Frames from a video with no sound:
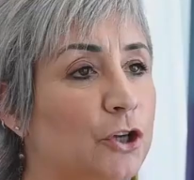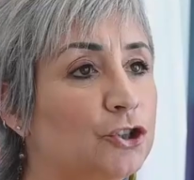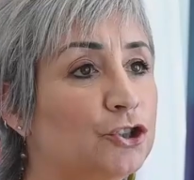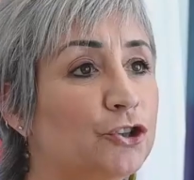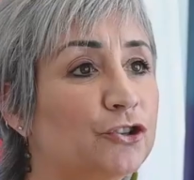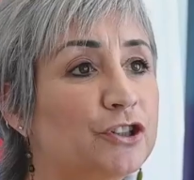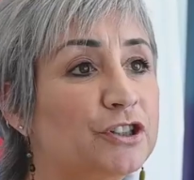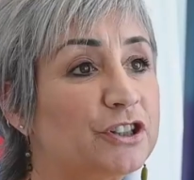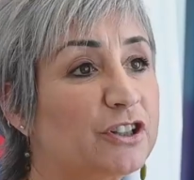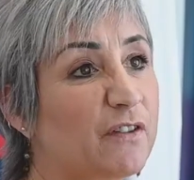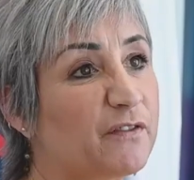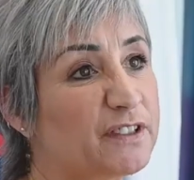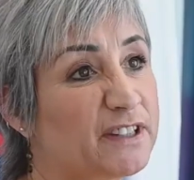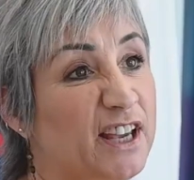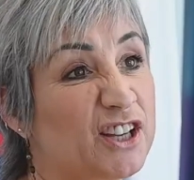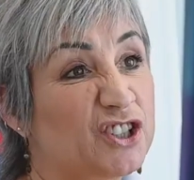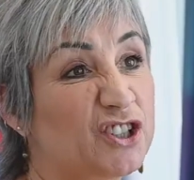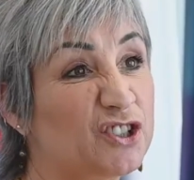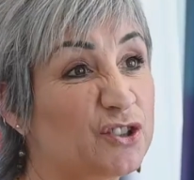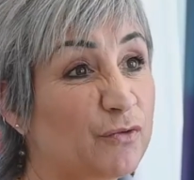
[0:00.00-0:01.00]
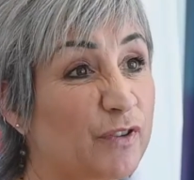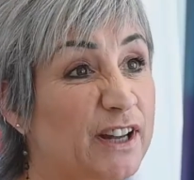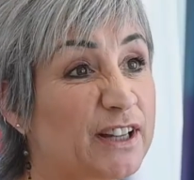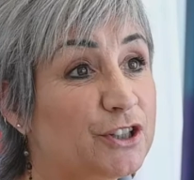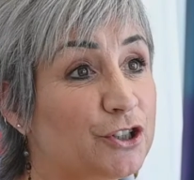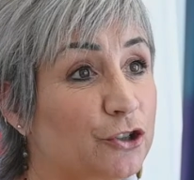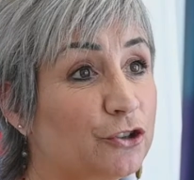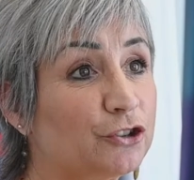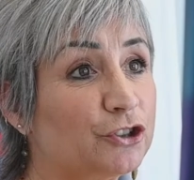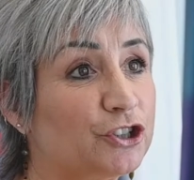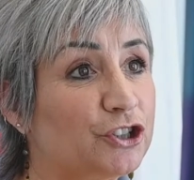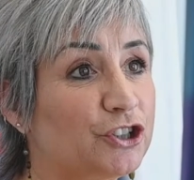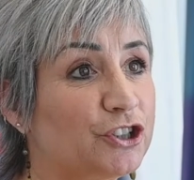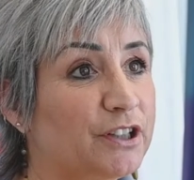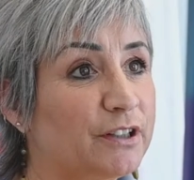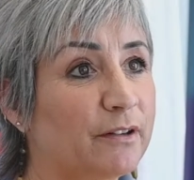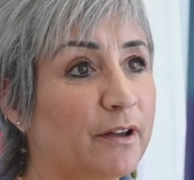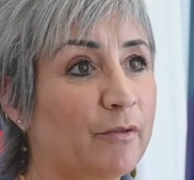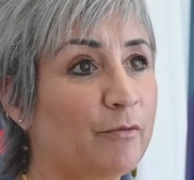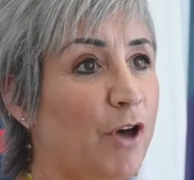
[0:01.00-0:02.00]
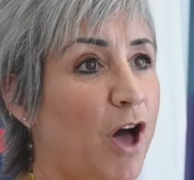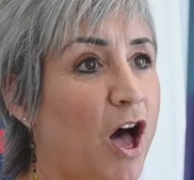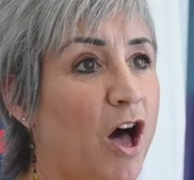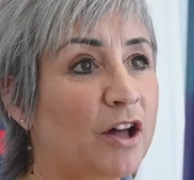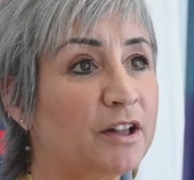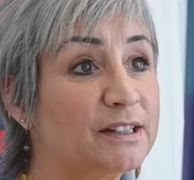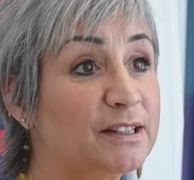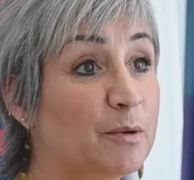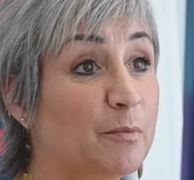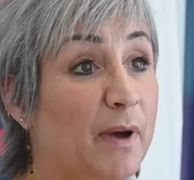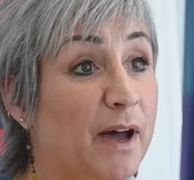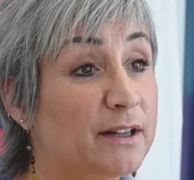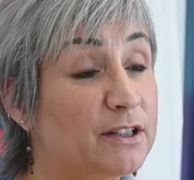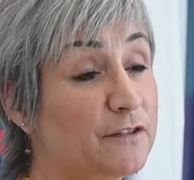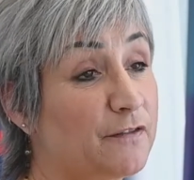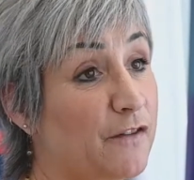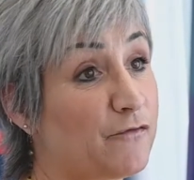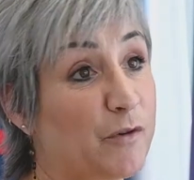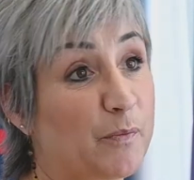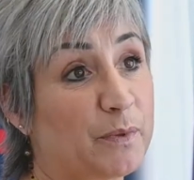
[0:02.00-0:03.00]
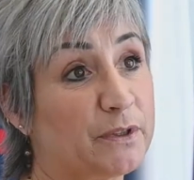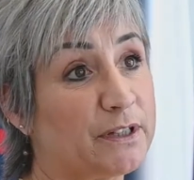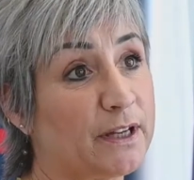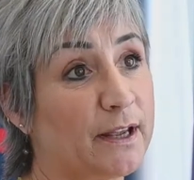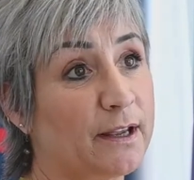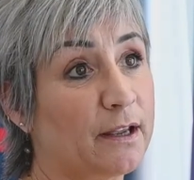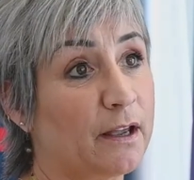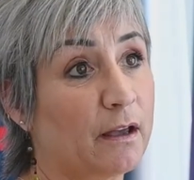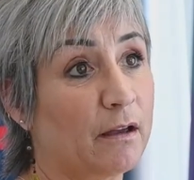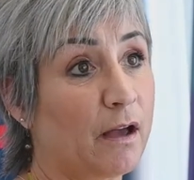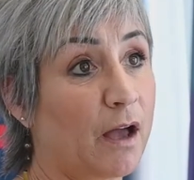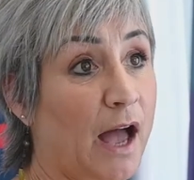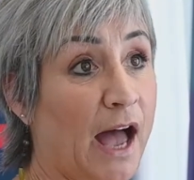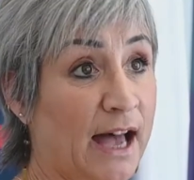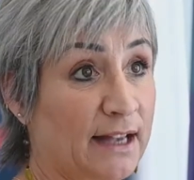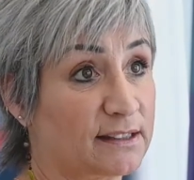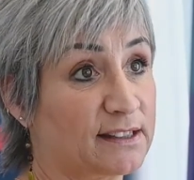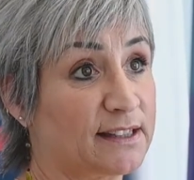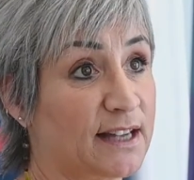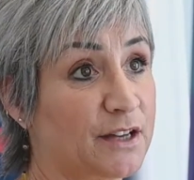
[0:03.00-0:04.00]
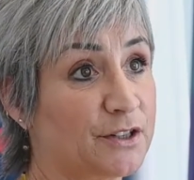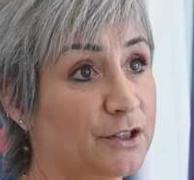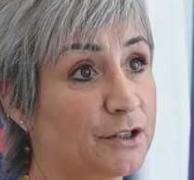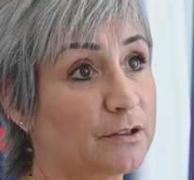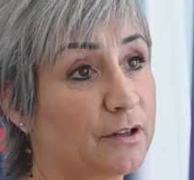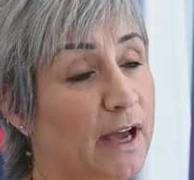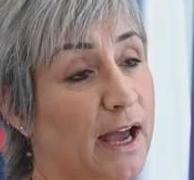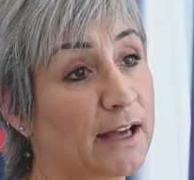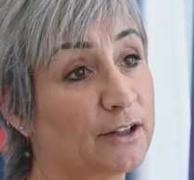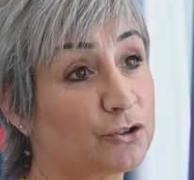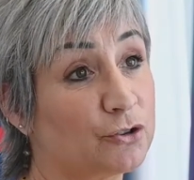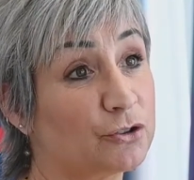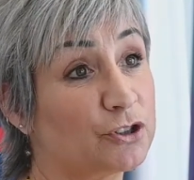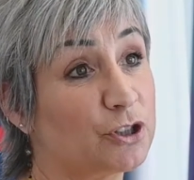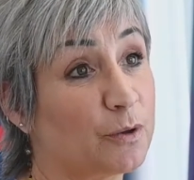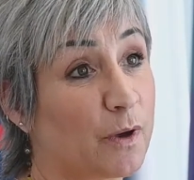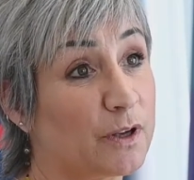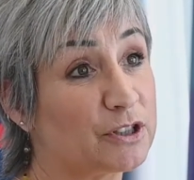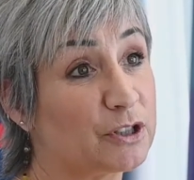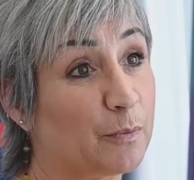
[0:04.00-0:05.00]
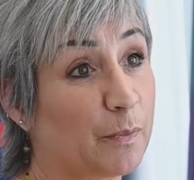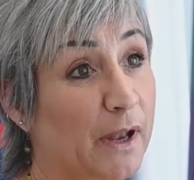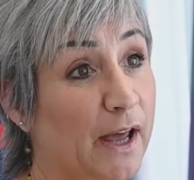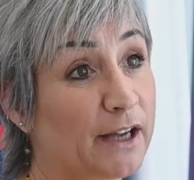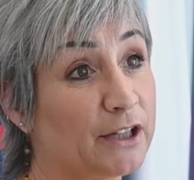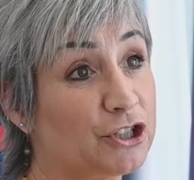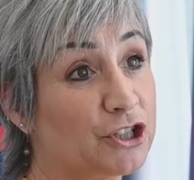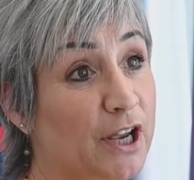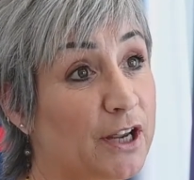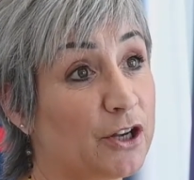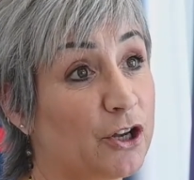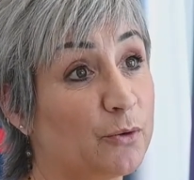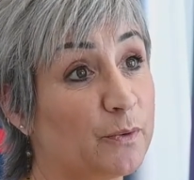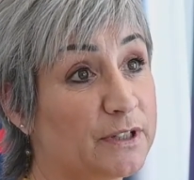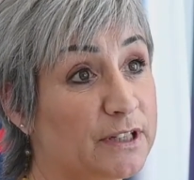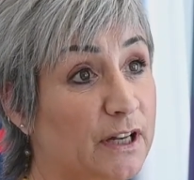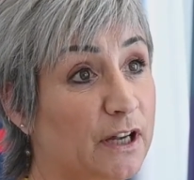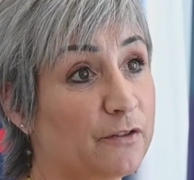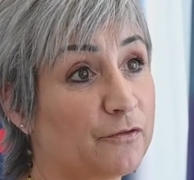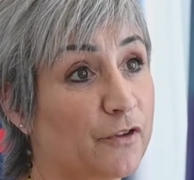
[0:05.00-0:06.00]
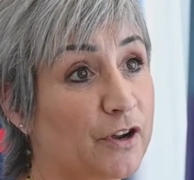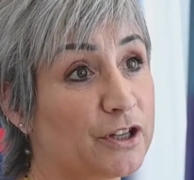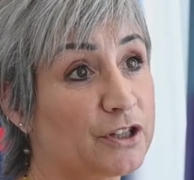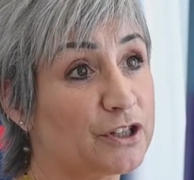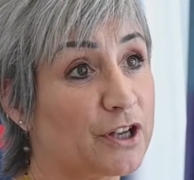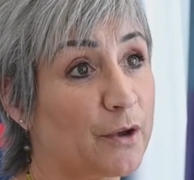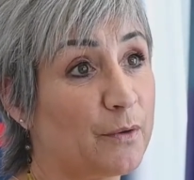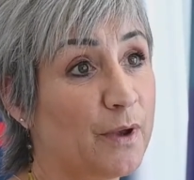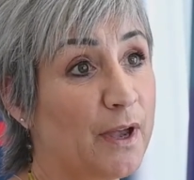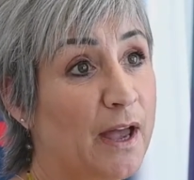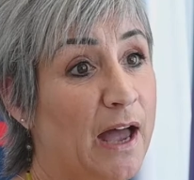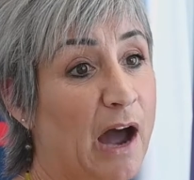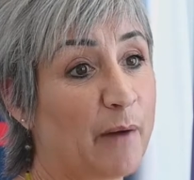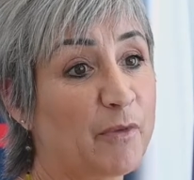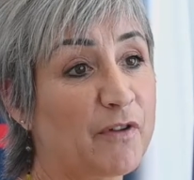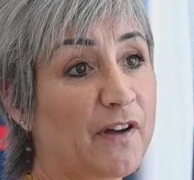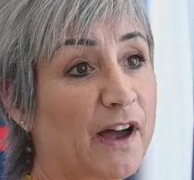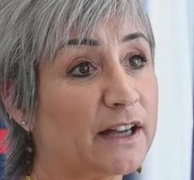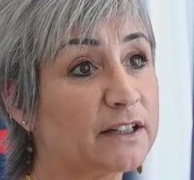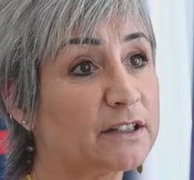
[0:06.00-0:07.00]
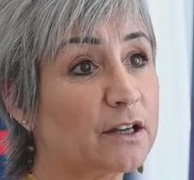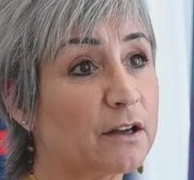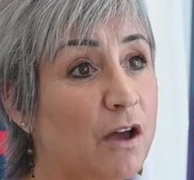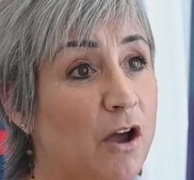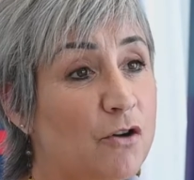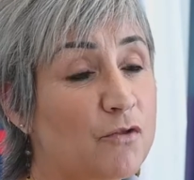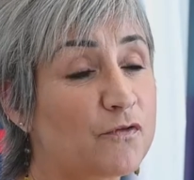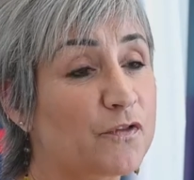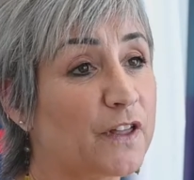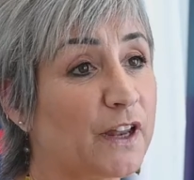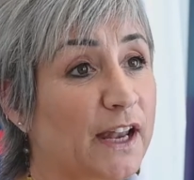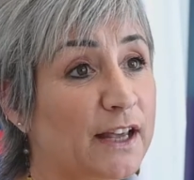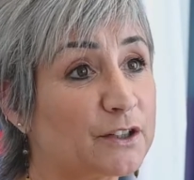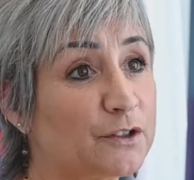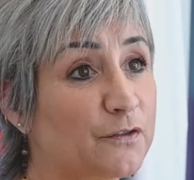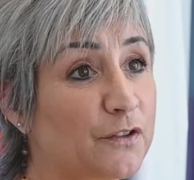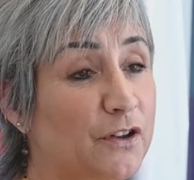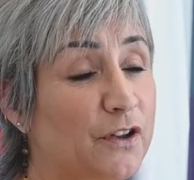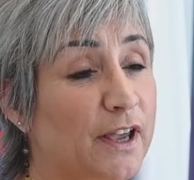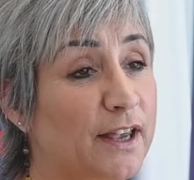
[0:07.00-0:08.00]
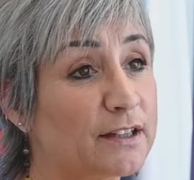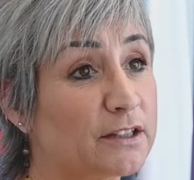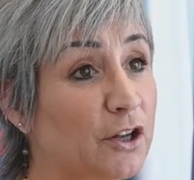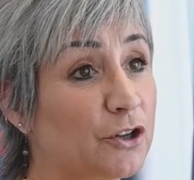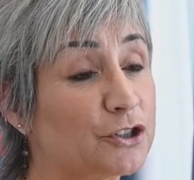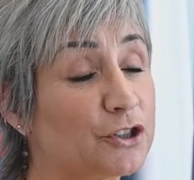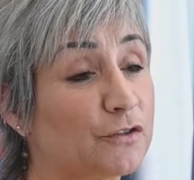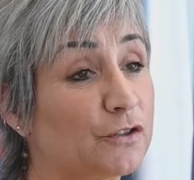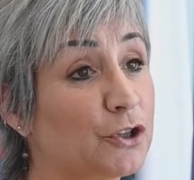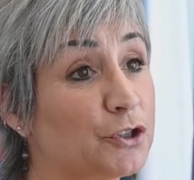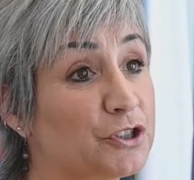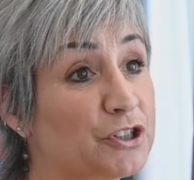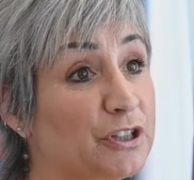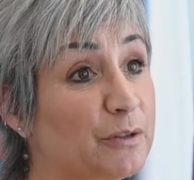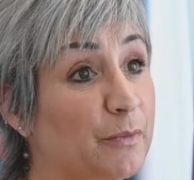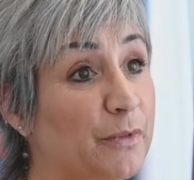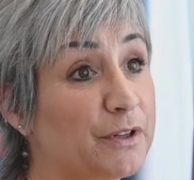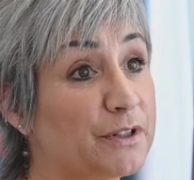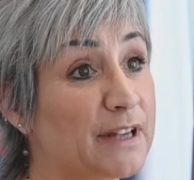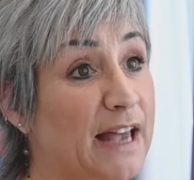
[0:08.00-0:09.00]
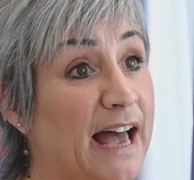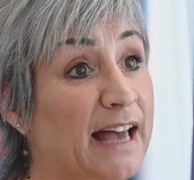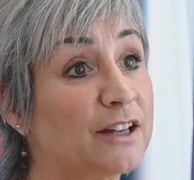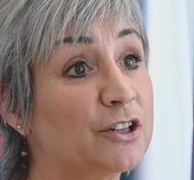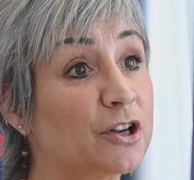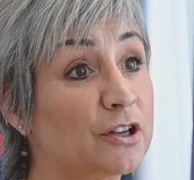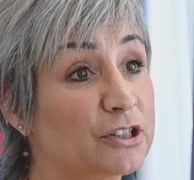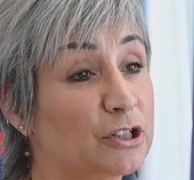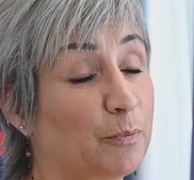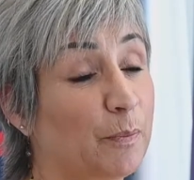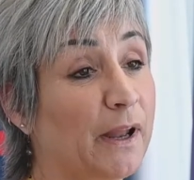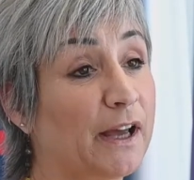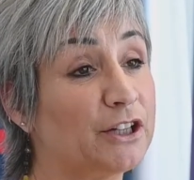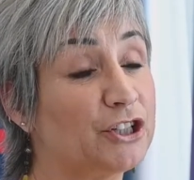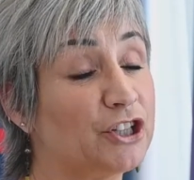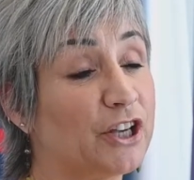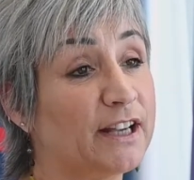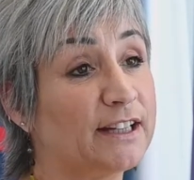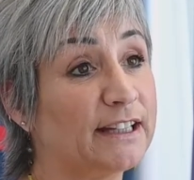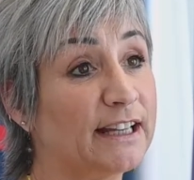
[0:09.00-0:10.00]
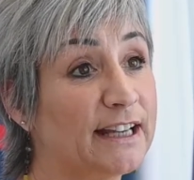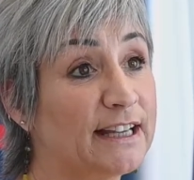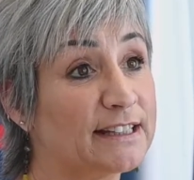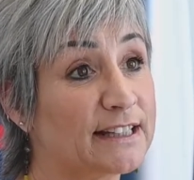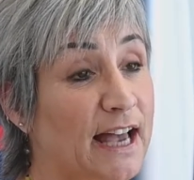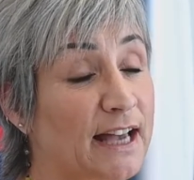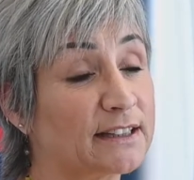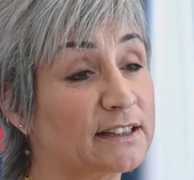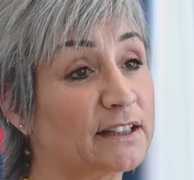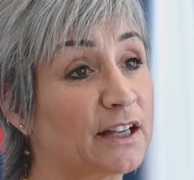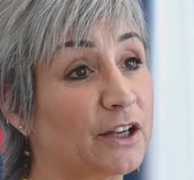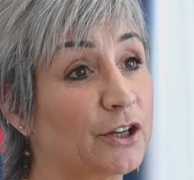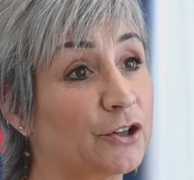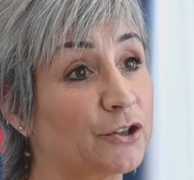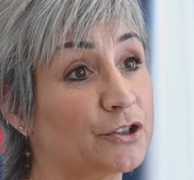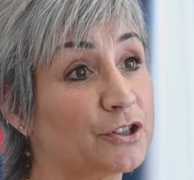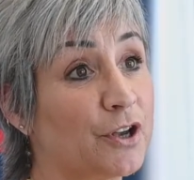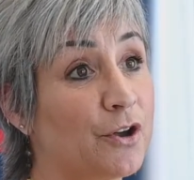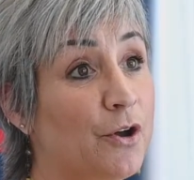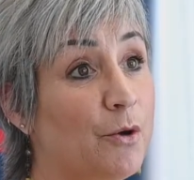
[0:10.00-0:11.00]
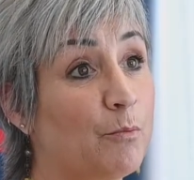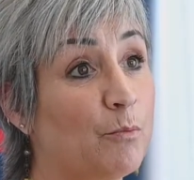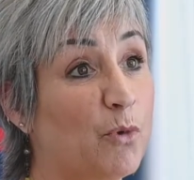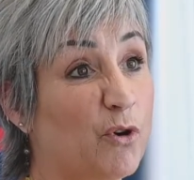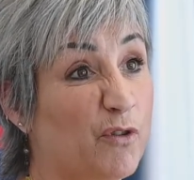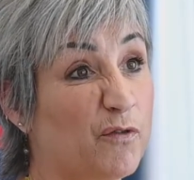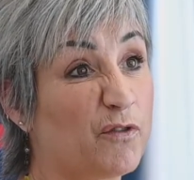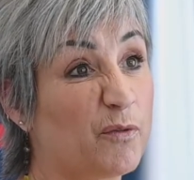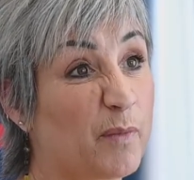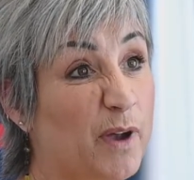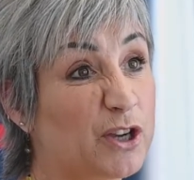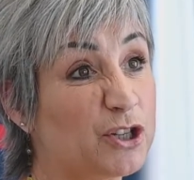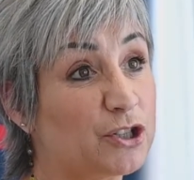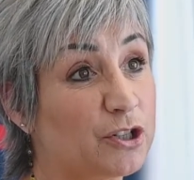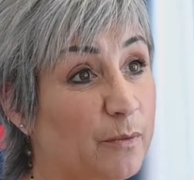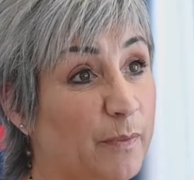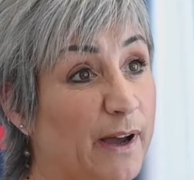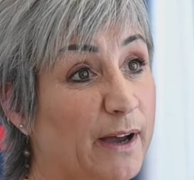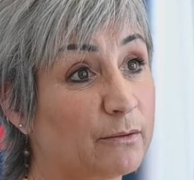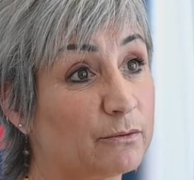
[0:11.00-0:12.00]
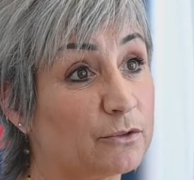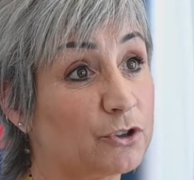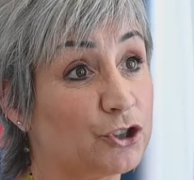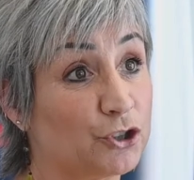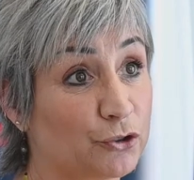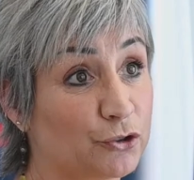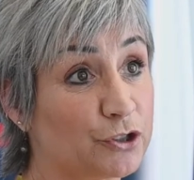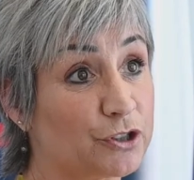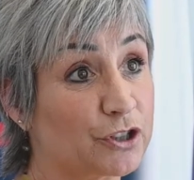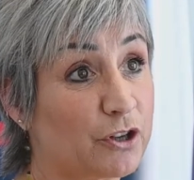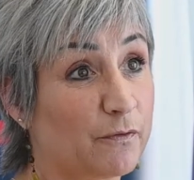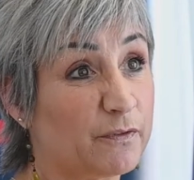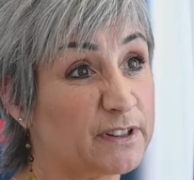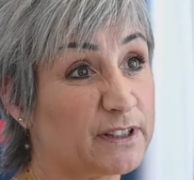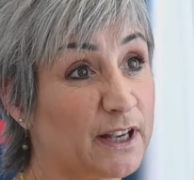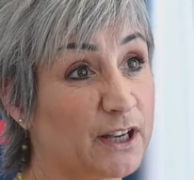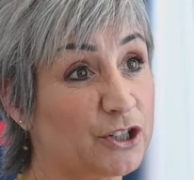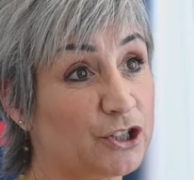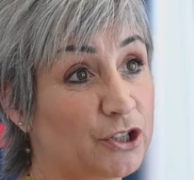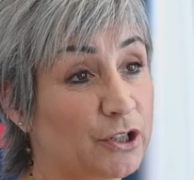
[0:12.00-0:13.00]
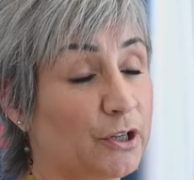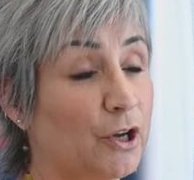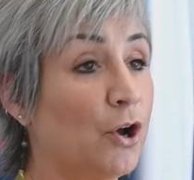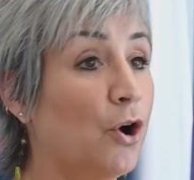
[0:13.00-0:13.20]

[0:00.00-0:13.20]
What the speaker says: Children's Conversations really touched the hearts and minds of everybody at Seddon and also our supply chain who we deliver it to. And we've had over the last few years lots of customers and our supply chain leads asking us more information about Children's Conversation.